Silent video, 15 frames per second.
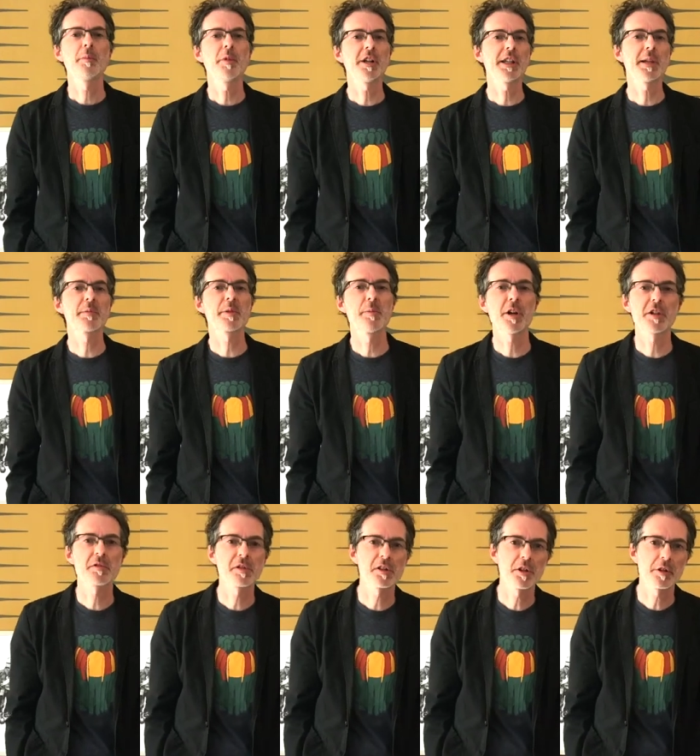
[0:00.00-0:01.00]
my name is
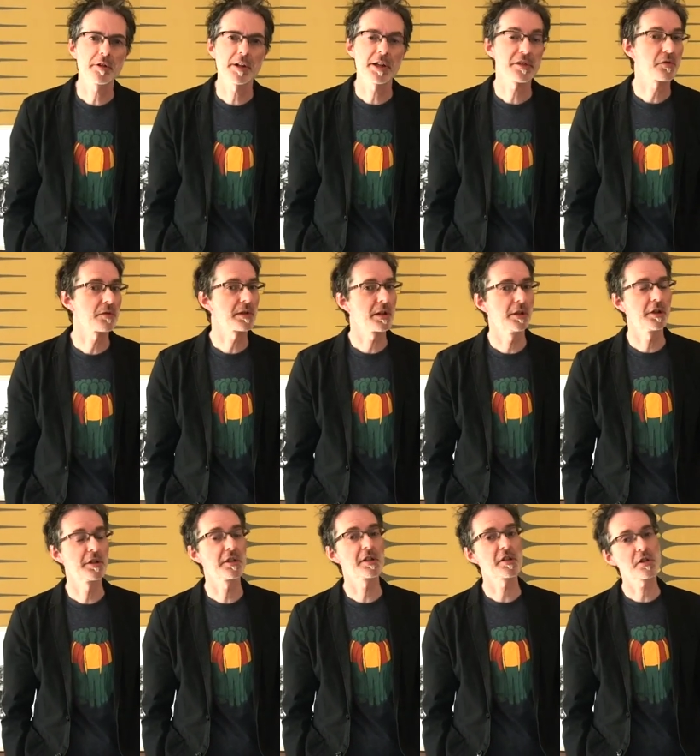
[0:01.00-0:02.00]
Michael Snodgrass, also
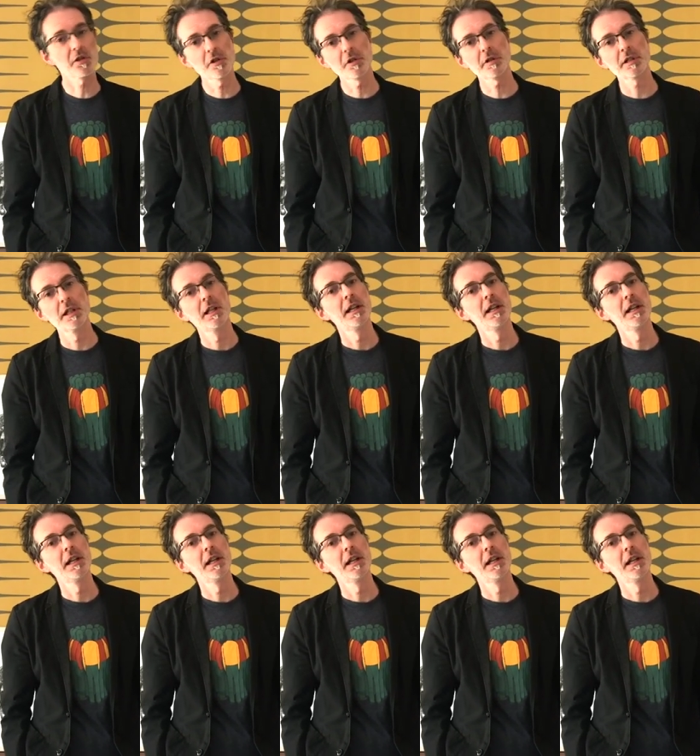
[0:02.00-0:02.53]
known as Snod,